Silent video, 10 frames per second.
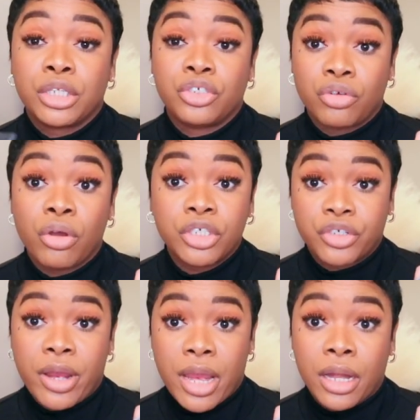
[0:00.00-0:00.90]
the
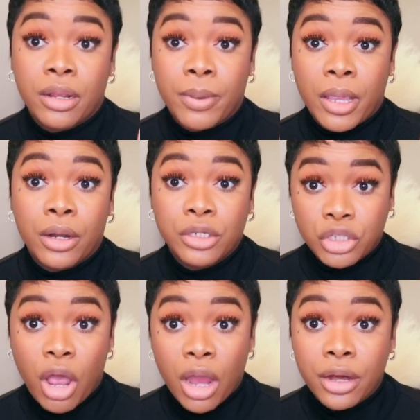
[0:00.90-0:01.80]
drawstring and the
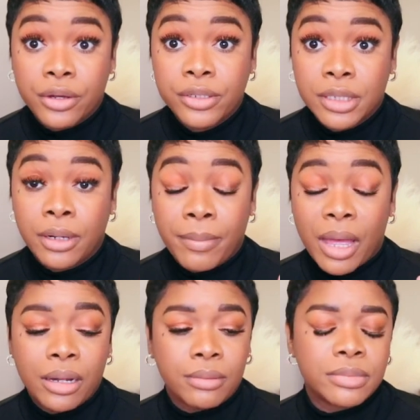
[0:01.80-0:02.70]
joggers and the
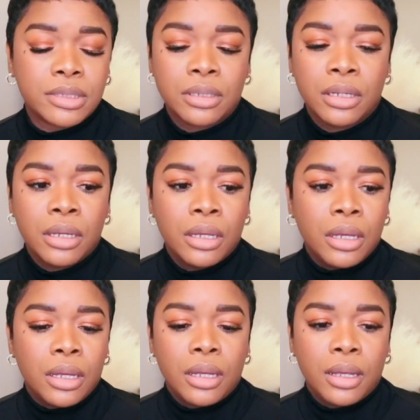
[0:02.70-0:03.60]
bottoms.
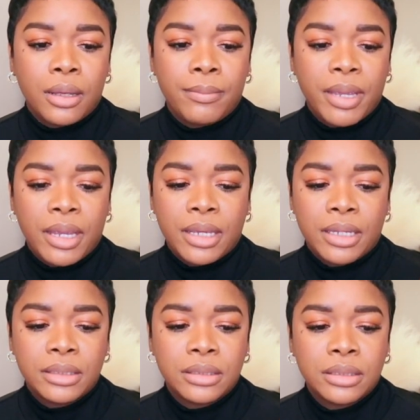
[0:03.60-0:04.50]

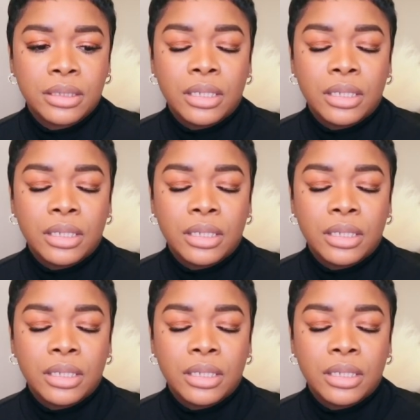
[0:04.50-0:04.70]
And